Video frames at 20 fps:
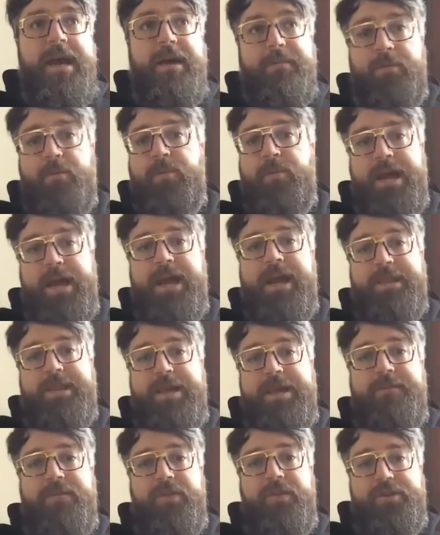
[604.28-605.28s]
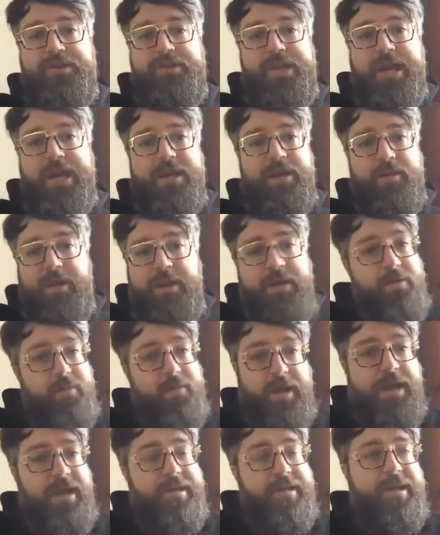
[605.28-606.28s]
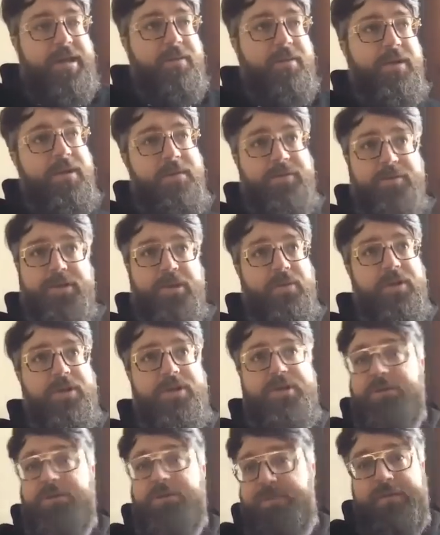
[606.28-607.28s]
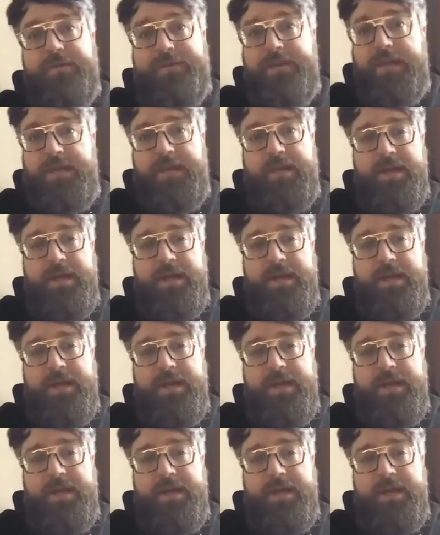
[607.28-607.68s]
but when I got that first check, like I said, it was only $250.